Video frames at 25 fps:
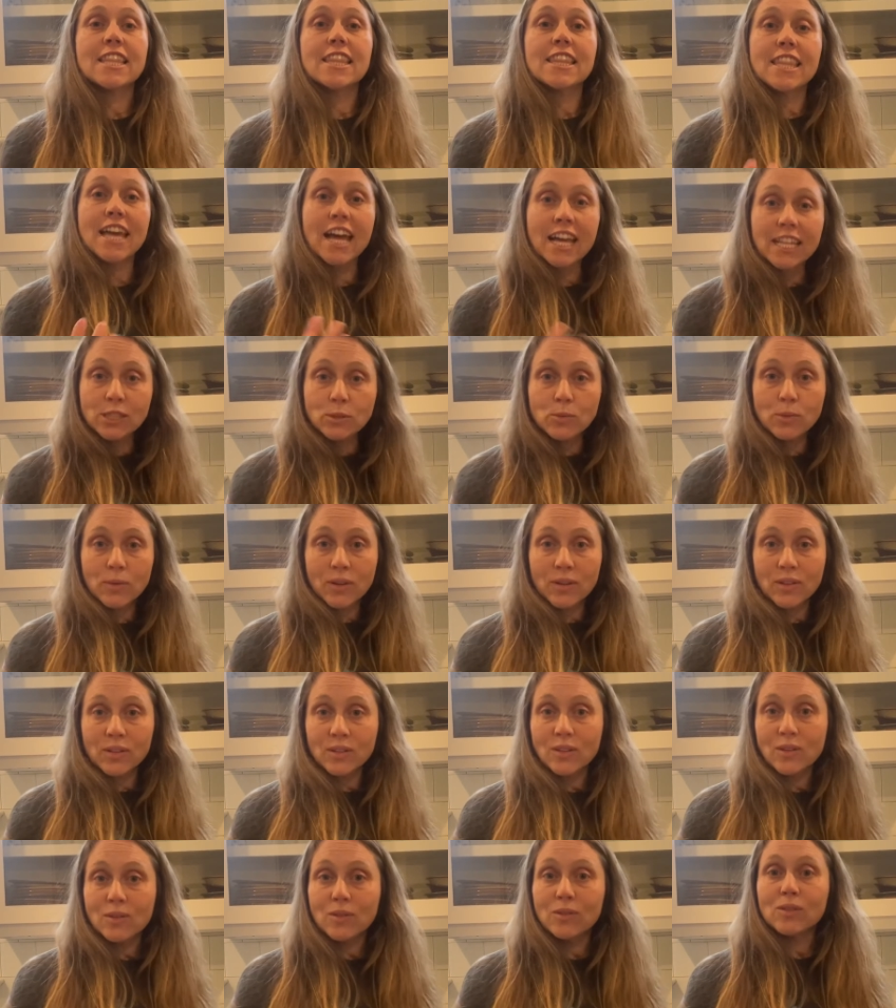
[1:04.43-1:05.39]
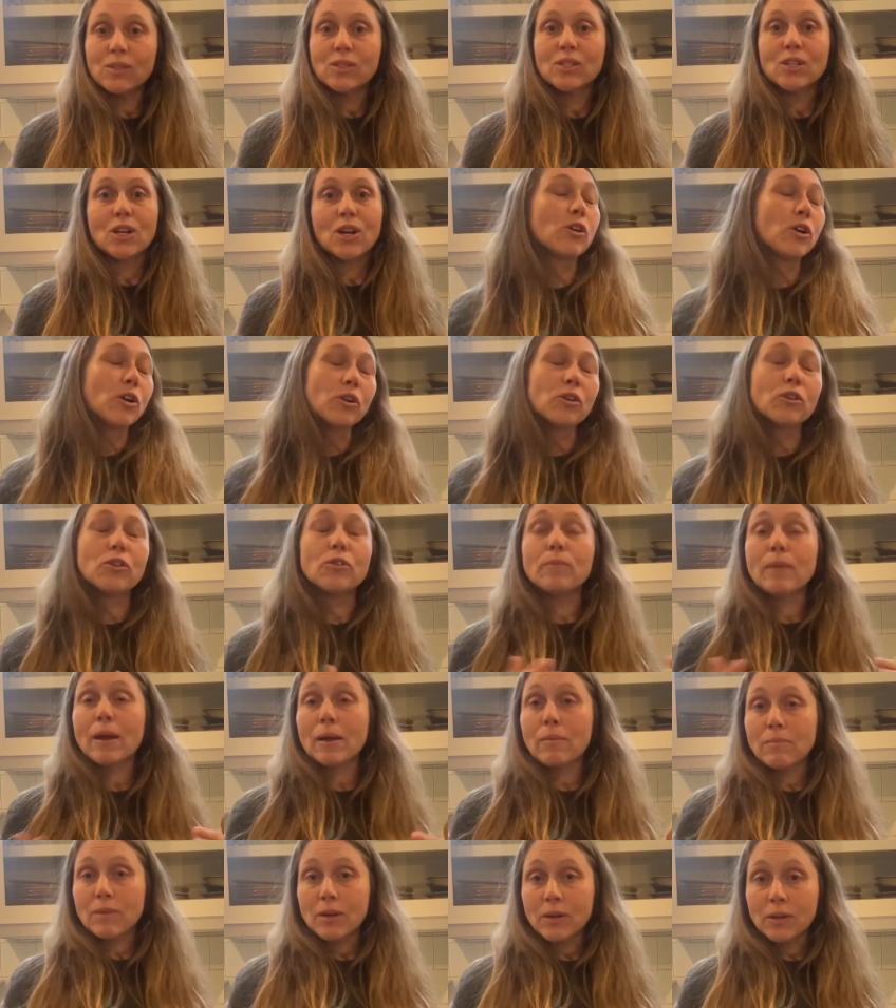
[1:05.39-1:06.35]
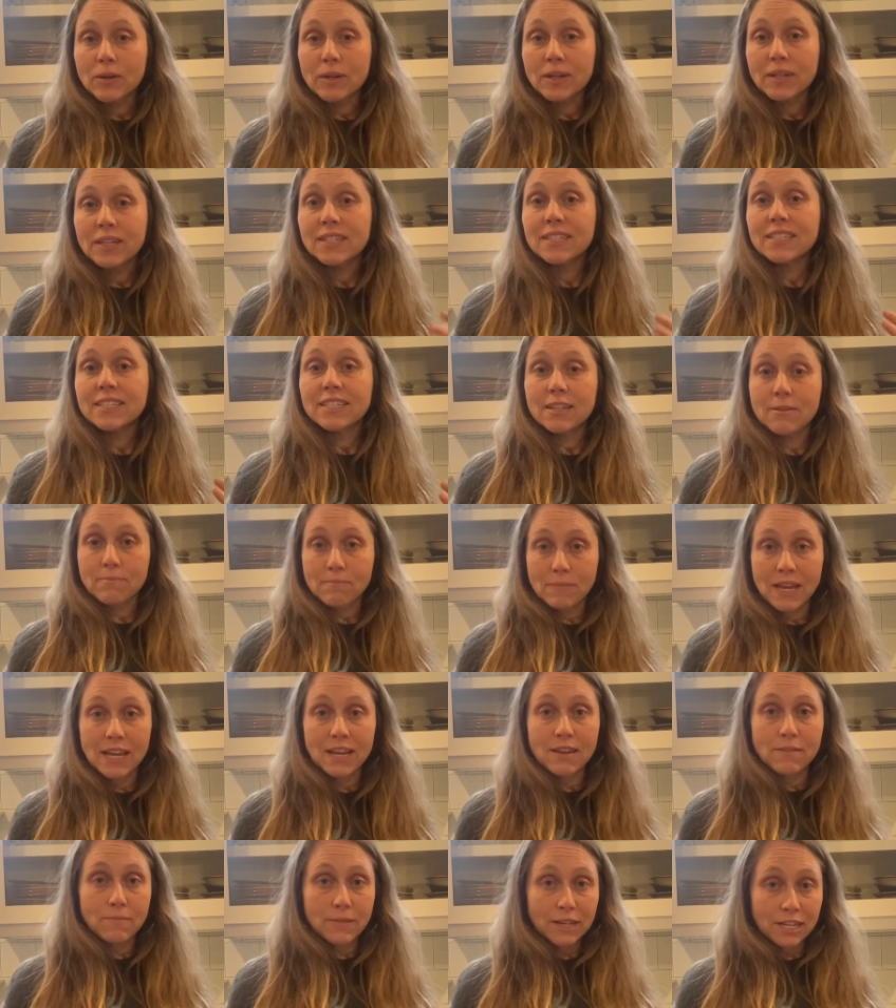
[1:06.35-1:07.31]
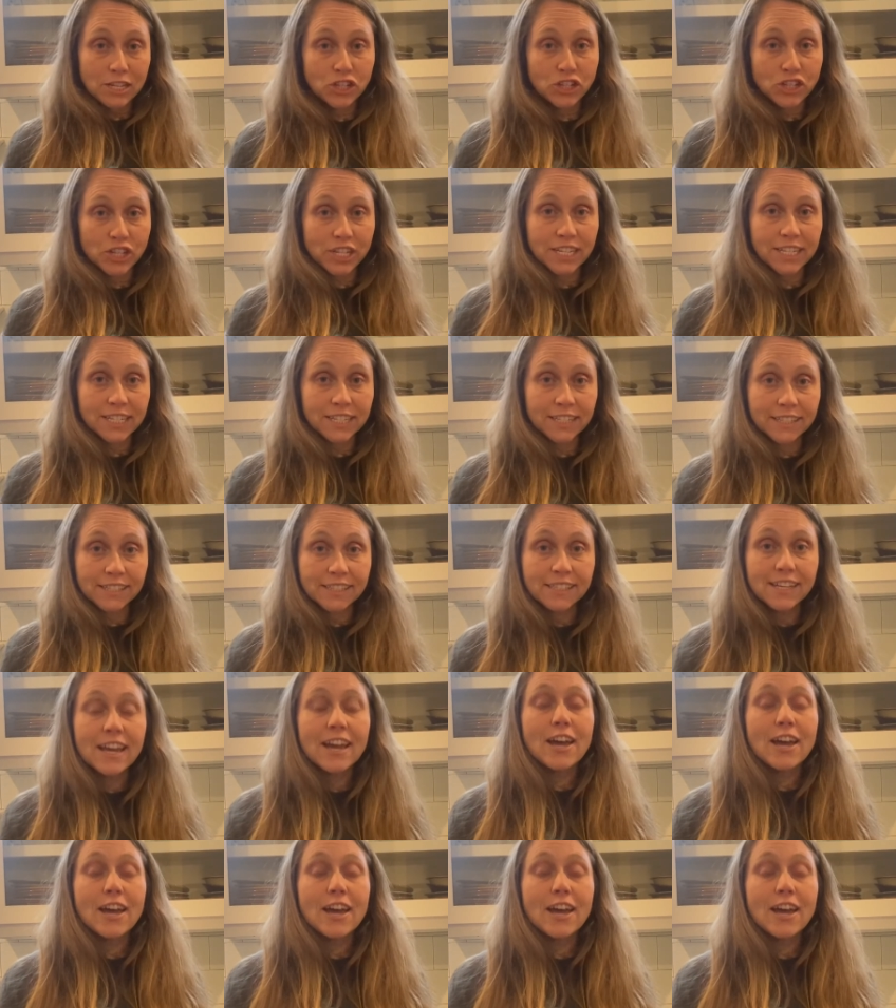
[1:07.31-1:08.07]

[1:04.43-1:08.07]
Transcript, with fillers: that's what I'll use to curdle my milk to make my cheese.